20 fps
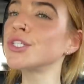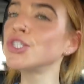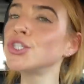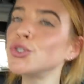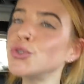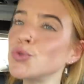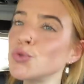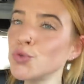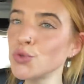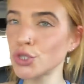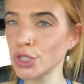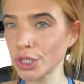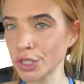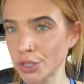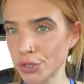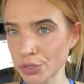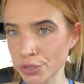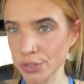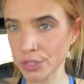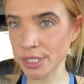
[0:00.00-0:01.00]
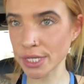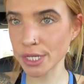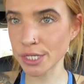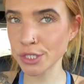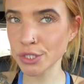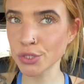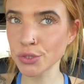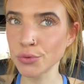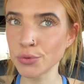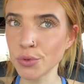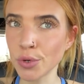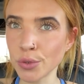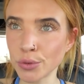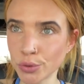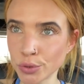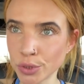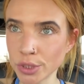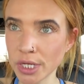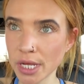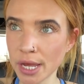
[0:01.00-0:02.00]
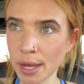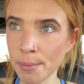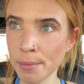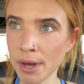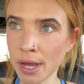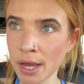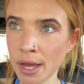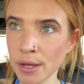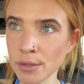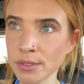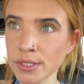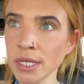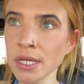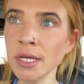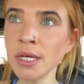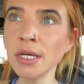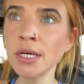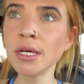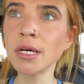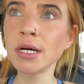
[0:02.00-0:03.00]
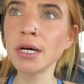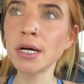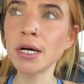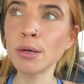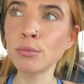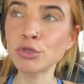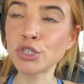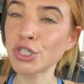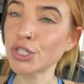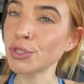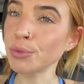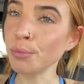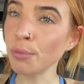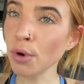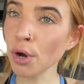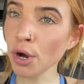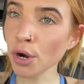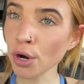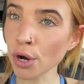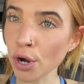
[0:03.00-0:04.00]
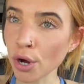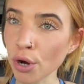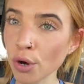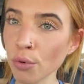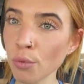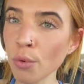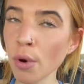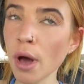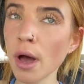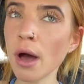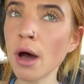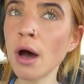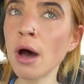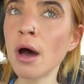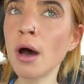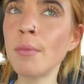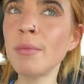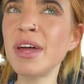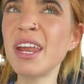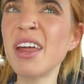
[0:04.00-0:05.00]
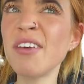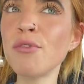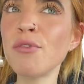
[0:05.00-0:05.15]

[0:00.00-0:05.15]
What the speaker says: usually Thursday is grocery day at my house, which is tomorrow. And I've